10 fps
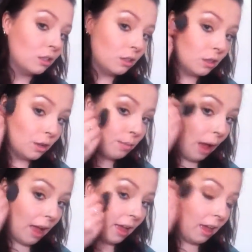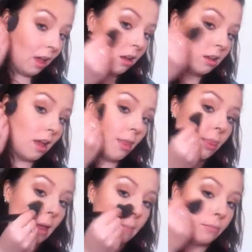back here and then
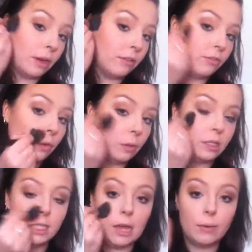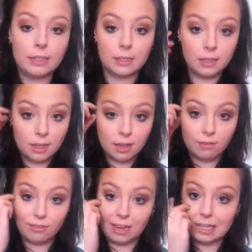bring it forward so it
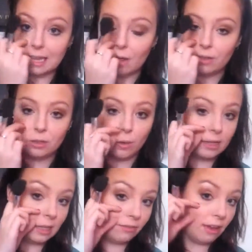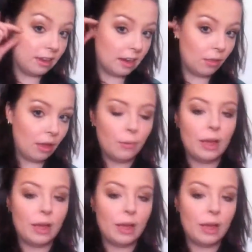fades out this way instead of fading out that way.